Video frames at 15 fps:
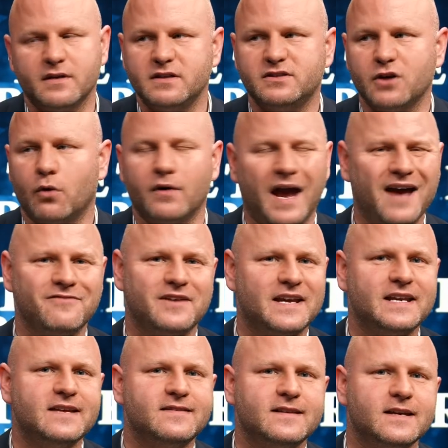They don't have
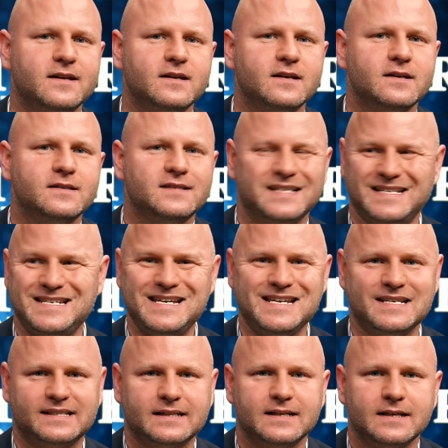anything to
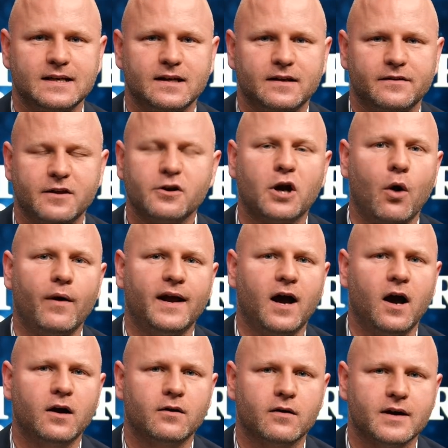eat. They're going
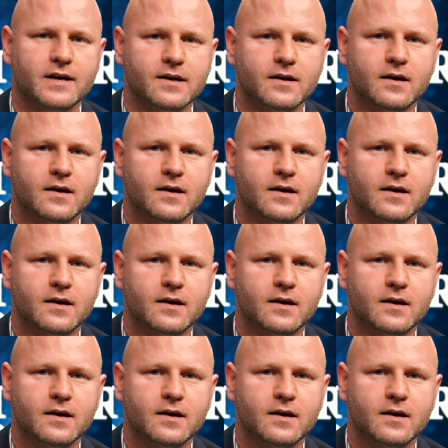hungry.